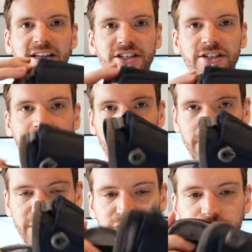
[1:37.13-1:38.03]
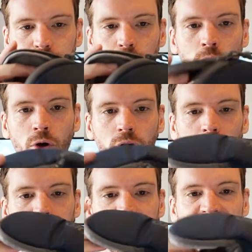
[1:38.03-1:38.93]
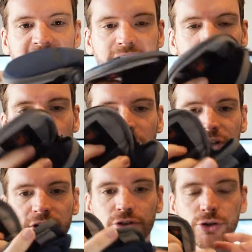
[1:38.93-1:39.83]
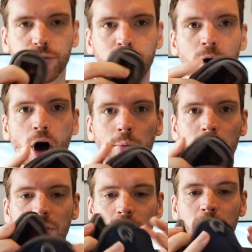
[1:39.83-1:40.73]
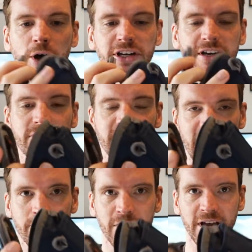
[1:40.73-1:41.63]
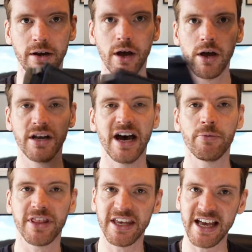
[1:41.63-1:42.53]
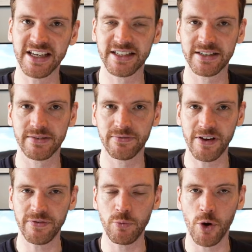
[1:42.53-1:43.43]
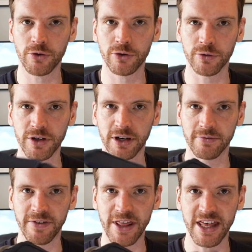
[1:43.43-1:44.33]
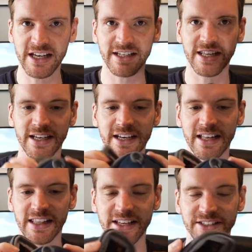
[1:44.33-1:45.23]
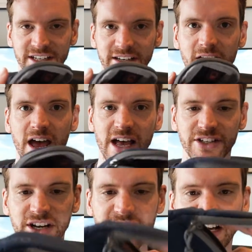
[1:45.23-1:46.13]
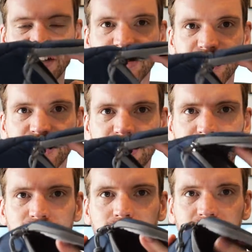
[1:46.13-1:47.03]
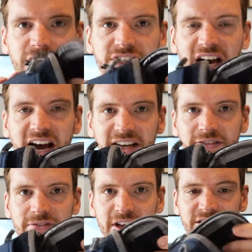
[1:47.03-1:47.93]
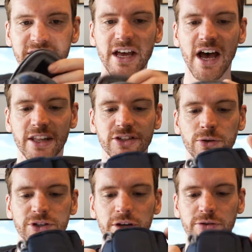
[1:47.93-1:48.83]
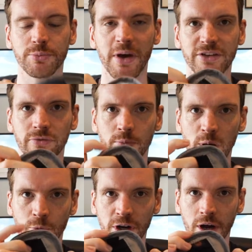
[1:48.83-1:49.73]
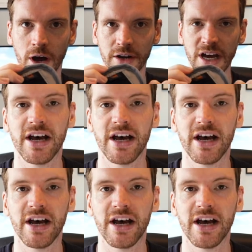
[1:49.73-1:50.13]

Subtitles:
And this is a very small bag which you can just pop the body of the camera in. Now with the a5100 you can fit this and the kit lens in. It's a nice, snug, tight fit, and there's also space for a memory card.